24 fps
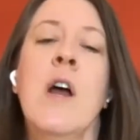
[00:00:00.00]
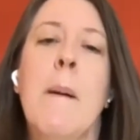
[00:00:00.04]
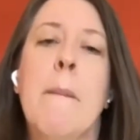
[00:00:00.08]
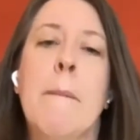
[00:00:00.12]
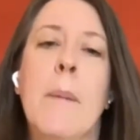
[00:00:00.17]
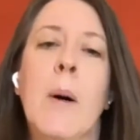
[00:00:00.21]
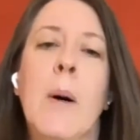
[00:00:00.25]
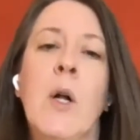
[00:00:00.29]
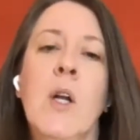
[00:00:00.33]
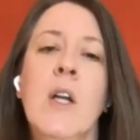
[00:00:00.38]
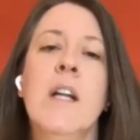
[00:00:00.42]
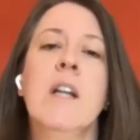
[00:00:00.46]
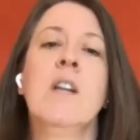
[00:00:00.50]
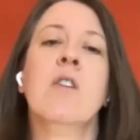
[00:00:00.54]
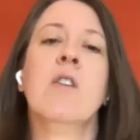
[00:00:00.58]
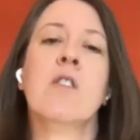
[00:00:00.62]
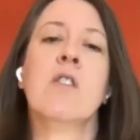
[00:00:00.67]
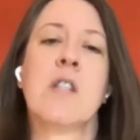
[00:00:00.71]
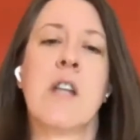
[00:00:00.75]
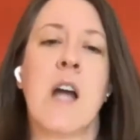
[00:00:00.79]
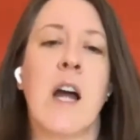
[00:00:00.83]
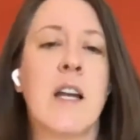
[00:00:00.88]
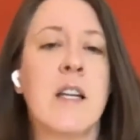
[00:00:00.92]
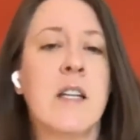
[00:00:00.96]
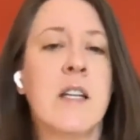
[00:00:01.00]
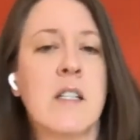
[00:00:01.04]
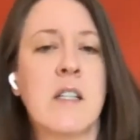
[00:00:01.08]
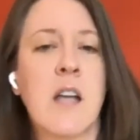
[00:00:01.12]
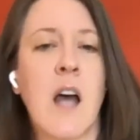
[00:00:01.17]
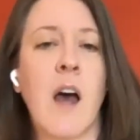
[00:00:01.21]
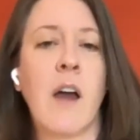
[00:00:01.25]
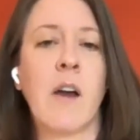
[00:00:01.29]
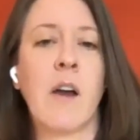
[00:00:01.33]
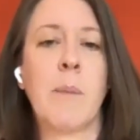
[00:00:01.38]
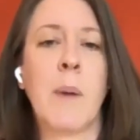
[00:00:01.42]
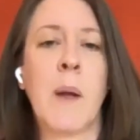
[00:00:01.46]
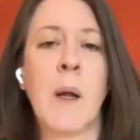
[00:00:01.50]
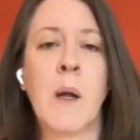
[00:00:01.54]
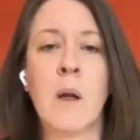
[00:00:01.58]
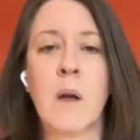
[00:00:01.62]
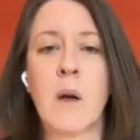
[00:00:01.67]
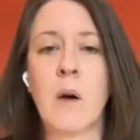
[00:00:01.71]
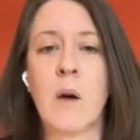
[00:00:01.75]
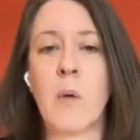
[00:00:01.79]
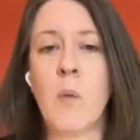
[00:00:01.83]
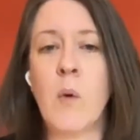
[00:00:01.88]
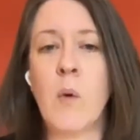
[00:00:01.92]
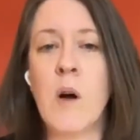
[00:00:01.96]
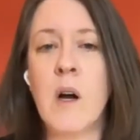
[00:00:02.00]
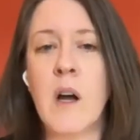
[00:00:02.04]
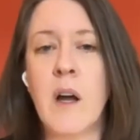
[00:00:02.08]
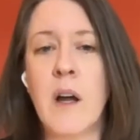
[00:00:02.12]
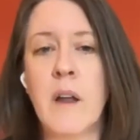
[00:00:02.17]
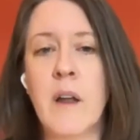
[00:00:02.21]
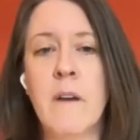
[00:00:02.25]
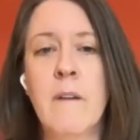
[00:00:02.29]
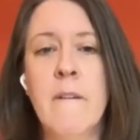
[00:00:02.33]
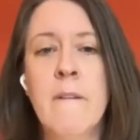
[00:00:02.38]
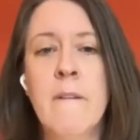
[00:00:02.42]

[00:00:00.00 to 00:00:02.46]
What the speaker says: pulling those ideas out of Pillar 1,